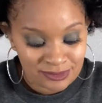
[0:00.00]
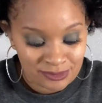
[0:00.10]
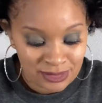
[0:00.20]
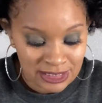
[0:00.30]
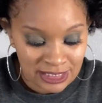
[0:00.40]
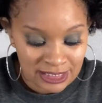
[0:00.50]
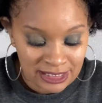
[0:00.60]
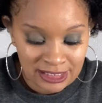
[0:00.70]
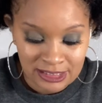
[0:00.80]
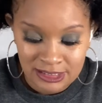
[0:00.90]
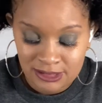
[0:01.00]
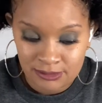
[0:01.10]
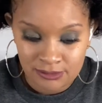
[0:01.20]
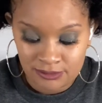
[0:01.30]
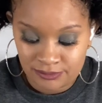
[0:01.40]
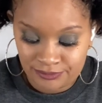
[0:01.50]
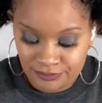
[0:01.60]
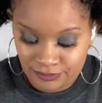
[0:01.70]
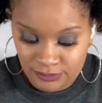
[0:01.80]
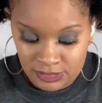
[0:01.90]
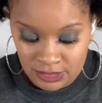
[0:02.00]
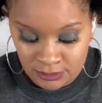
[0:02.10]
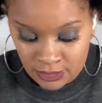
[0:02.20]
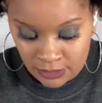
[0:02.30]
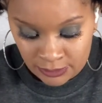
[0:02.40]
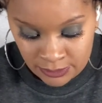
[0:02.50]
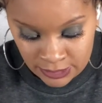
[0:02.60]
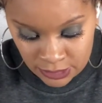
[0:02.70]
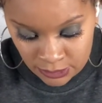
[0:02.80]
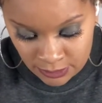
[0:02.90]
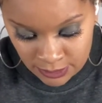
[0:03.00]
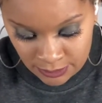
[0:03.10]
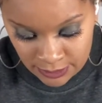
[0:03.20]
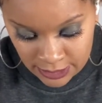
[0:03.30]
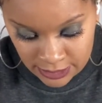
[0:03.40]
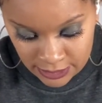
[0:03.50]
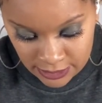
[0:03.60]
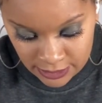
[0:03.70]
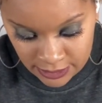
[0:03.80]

But I think a smaller brush would be better.